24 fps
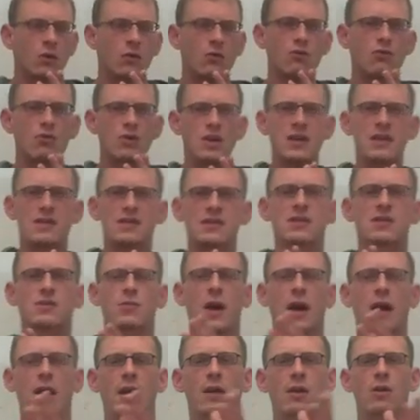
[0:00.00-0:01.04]
reasons
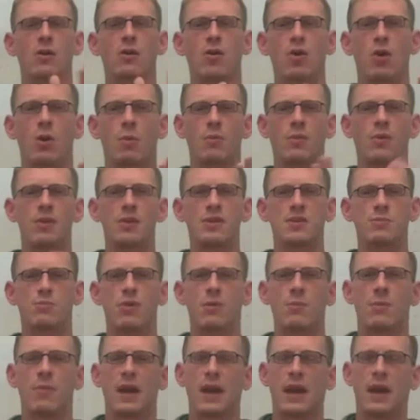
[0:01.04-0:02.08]
why companies
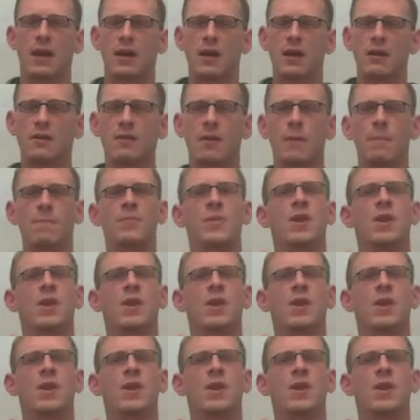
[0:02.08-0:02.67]
prepare that.